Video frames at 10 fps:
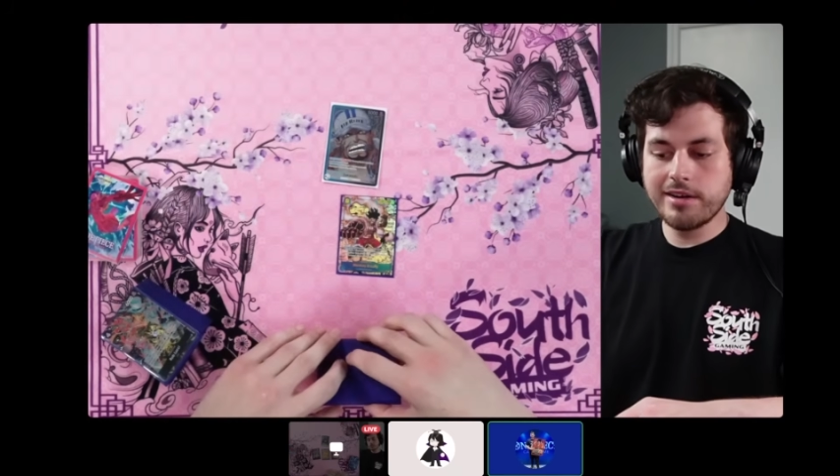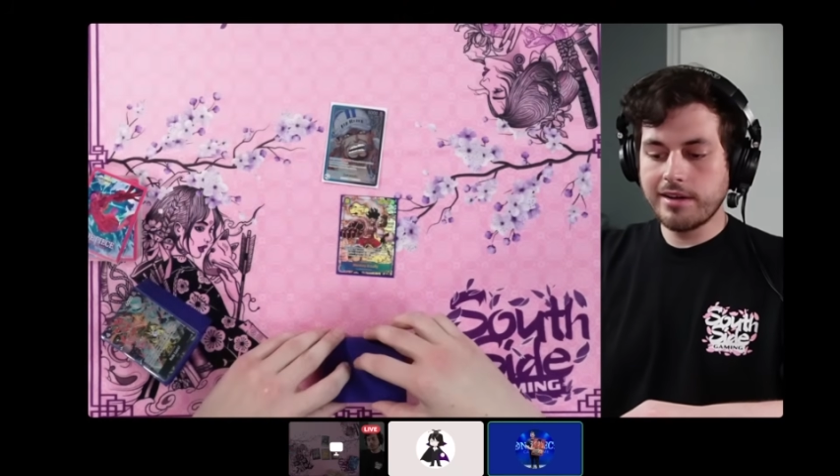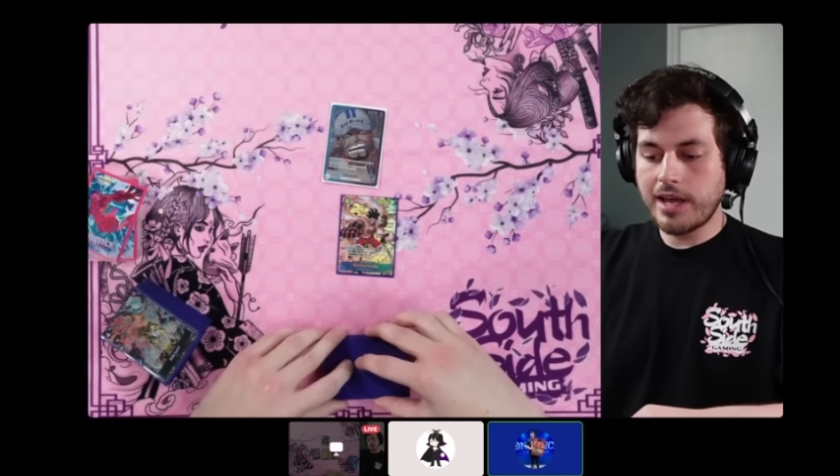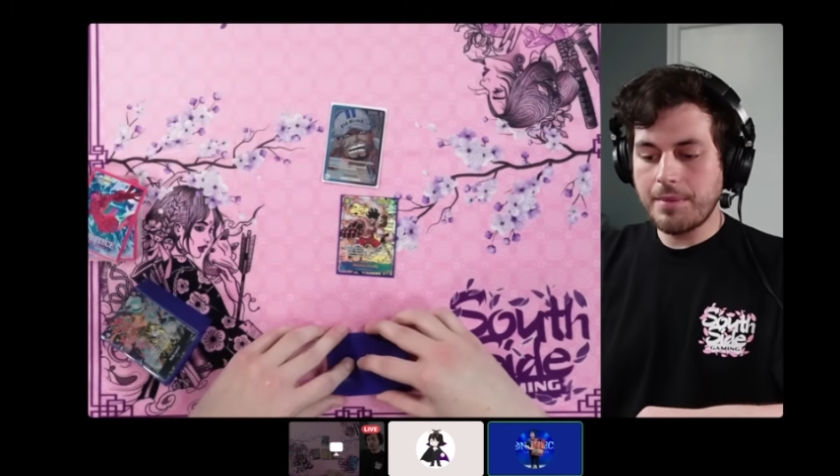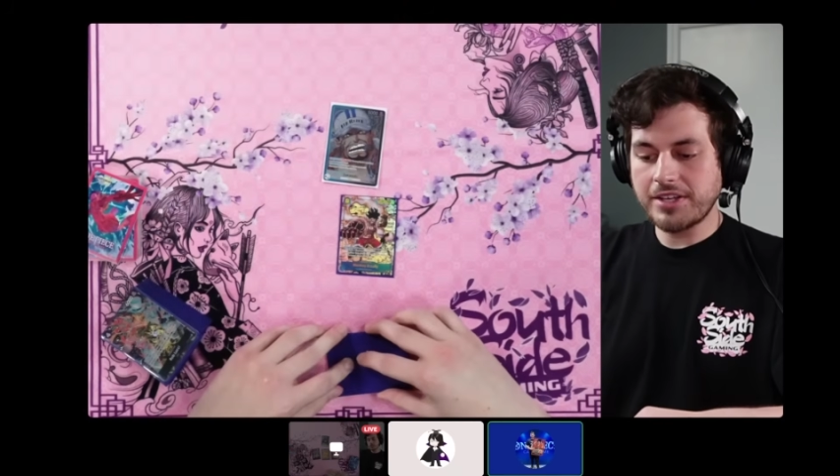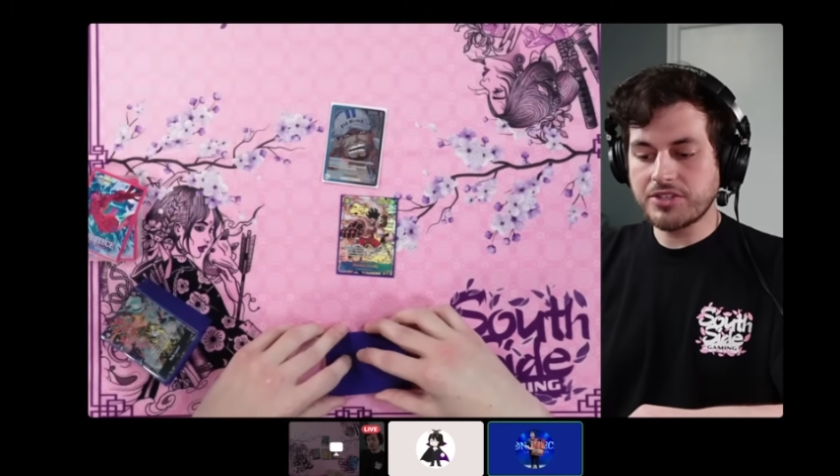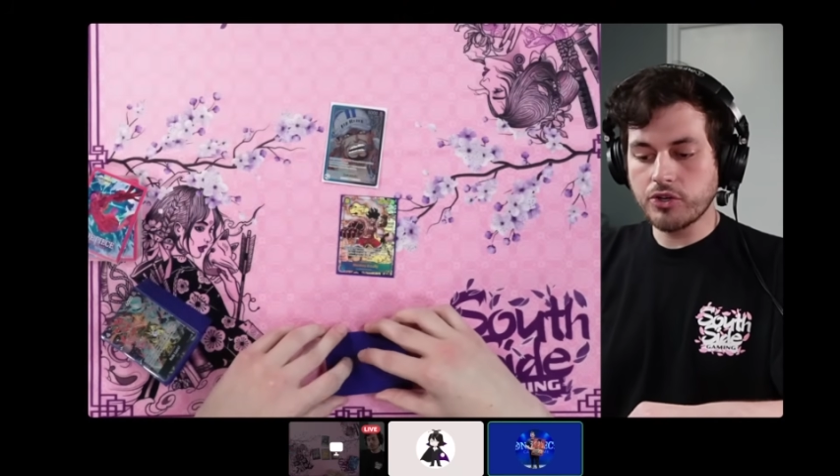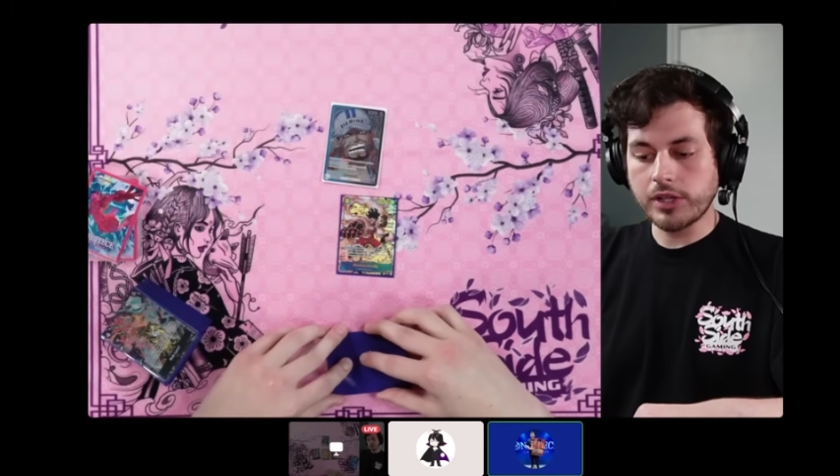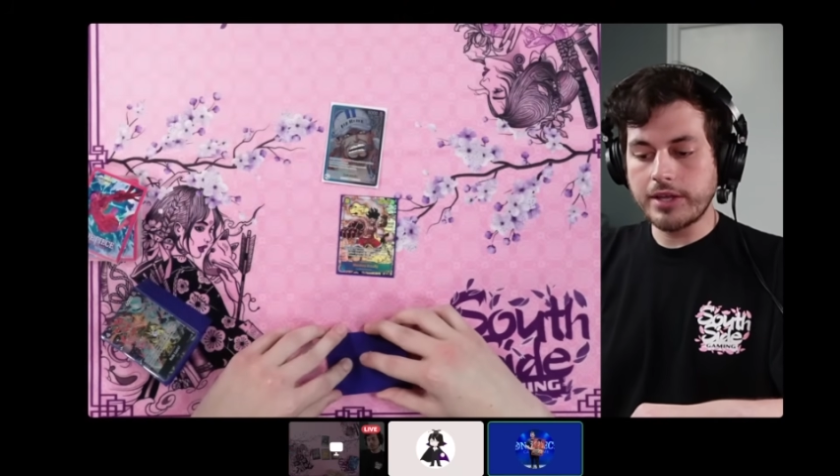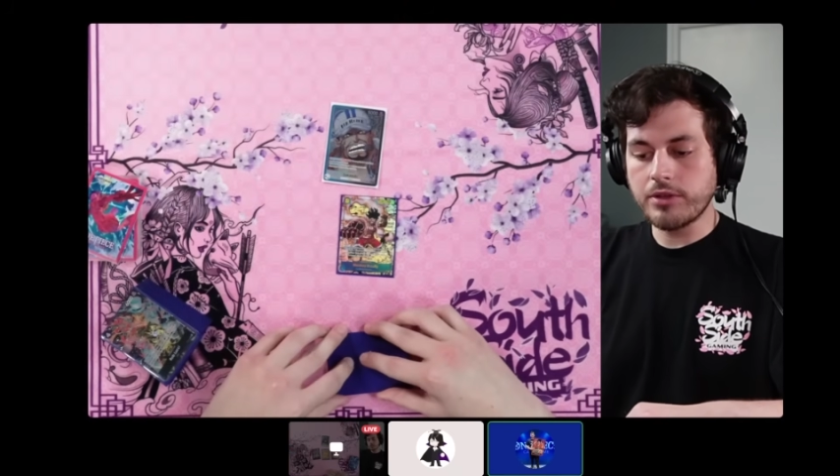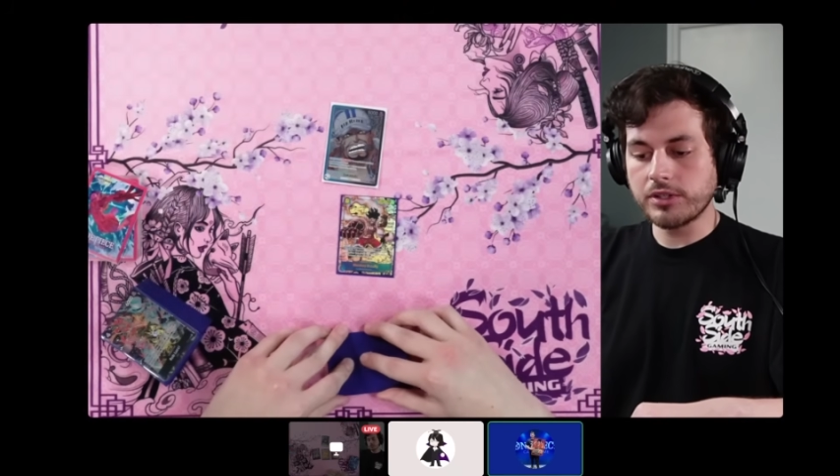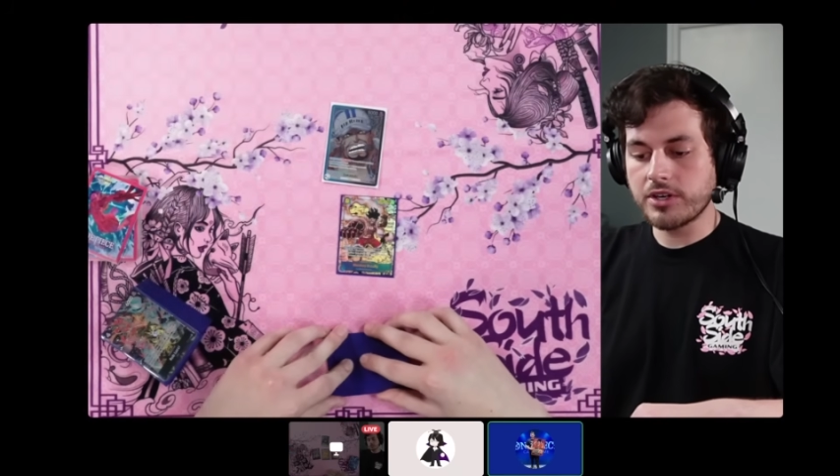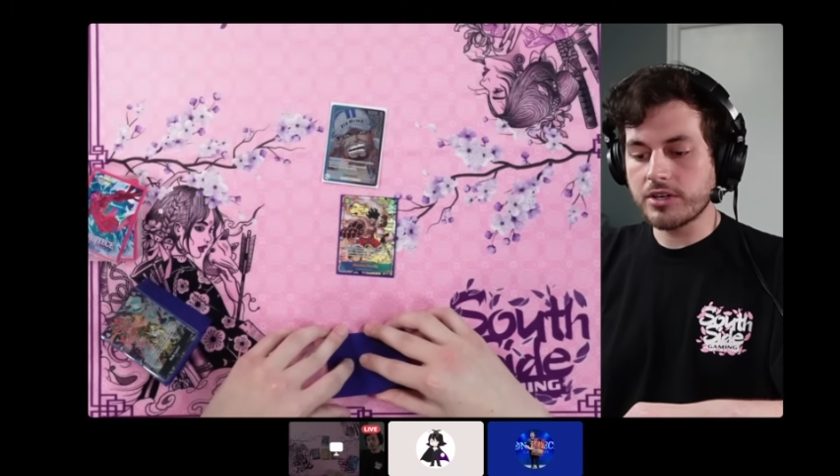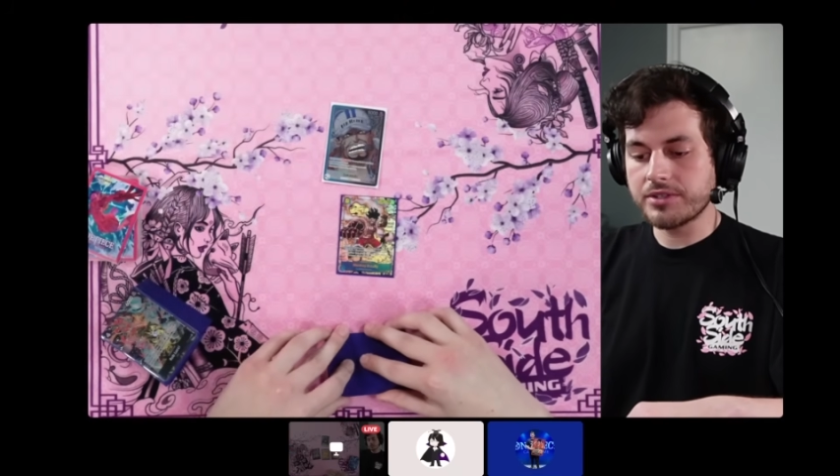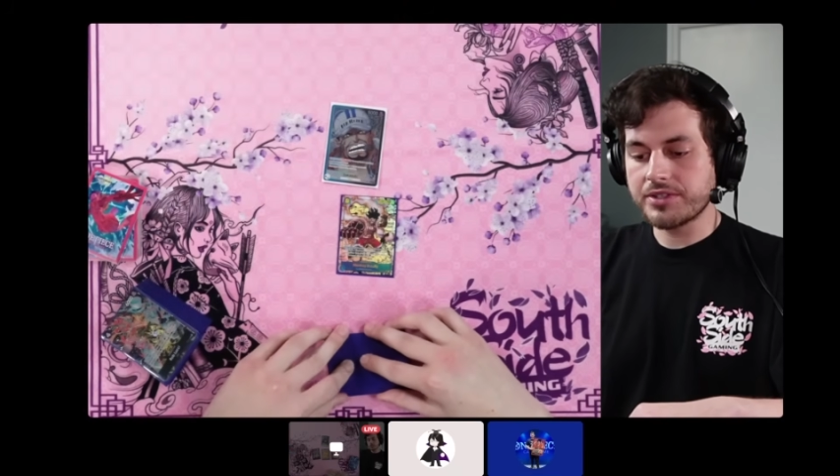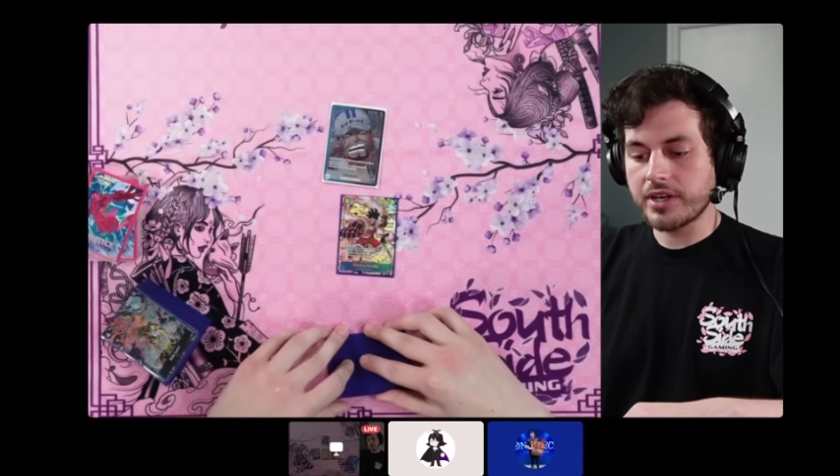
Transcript: It makes your lethal turns like.